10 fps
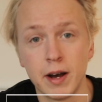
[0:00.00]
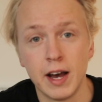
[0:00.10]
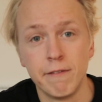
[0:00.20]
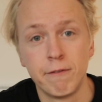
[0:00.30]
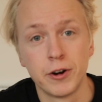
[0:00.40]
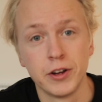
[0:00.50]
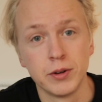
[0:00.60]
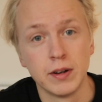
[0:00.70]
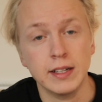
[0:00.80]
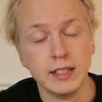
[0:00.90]
I have for
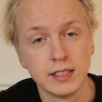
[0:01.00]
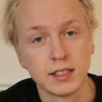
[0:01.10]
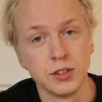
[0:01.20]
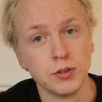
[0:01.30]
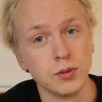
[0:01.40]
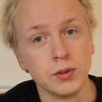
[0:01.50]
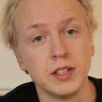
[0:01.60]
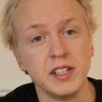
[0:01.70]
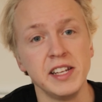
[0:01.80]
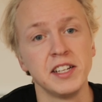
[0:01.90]
you is to
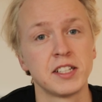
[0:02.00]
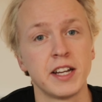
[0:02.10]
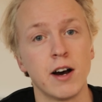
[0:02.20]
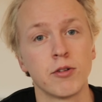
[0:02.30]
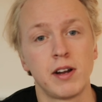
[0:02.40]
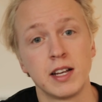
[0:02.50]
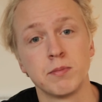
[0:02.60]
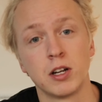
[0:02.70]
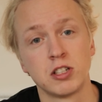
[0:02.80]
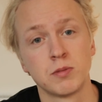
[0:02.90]
niche down as
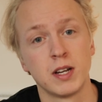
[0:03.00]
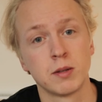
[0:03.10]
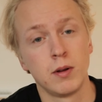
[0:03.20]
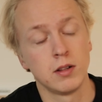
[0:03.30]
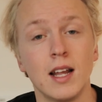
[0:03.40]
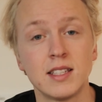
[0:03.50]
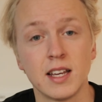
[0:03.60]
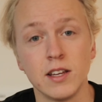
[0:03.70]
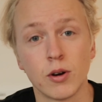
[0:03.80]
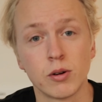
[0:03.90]
much as possible. Let's say
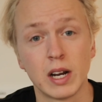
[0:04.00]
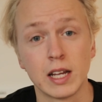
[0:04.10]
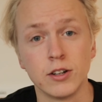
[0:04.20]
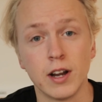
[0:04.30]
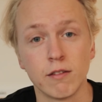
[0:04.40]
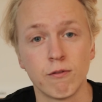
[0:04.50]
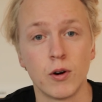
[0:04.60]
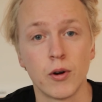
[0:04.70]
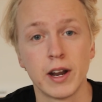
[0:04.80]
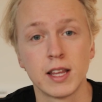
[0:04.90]
you are really good at
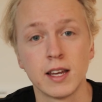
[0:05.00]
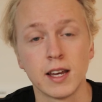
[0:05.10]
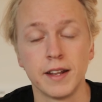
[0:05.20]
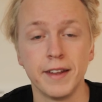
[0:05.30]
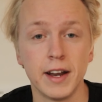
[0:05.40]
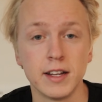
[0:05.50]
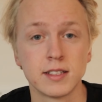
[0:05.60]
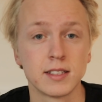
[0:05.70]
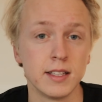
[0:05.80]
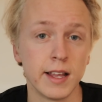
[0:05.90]
photo editing and that
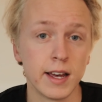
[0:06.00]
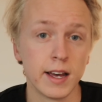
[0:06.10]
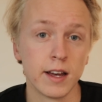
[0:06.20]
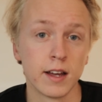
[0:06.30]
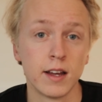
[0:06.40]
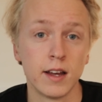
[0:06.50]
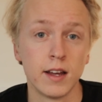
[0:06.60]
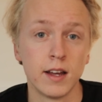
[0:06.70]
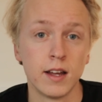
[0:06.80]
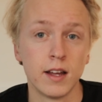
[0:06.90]
is the
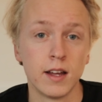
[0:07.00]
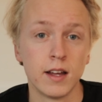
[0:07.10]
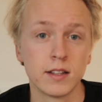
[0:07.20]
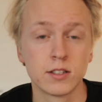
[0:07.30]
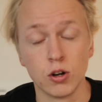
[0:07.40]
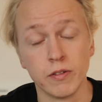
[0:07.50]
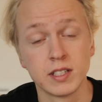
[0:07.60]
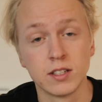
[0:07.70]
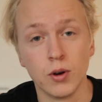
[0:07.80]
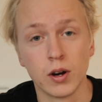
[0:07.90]

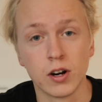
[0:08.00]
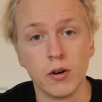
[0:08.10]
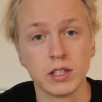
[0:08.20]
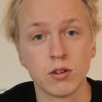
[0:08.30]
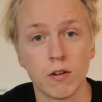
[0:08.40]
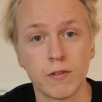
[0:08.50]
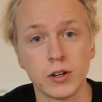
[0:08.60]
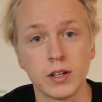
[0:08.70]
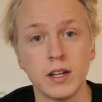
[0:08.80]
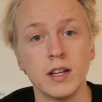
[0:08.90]
service you are going to
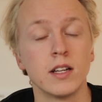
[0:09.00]
offer.